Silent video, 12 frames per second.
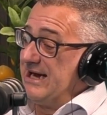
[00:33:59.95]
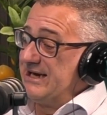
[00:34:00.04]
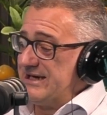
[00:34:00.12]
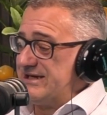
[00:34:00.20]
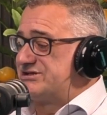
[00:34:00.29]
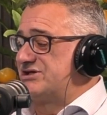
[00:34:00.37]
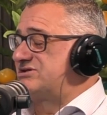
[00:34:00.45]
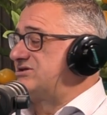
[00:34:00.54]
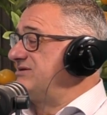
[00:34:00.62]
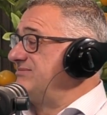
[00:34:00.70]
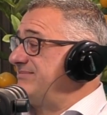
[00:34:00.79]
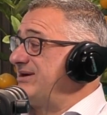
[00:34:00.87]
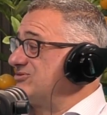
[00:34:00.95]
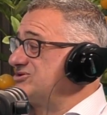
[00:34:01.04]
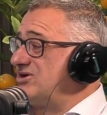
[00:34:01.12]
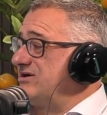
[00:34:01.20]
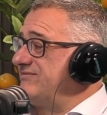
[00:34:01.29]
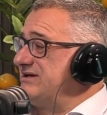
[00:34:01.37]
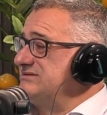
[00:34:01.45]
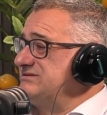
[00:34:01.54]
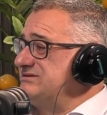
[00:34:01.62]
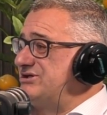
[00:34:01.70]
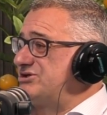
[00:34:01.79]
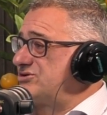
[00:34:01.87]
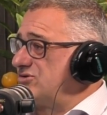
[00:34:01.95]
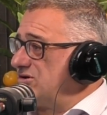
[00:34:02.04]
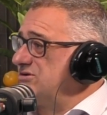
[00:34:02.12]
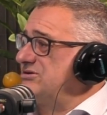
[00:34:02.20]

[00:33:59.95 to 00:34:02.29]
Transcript: it is just the mental side of it. You just got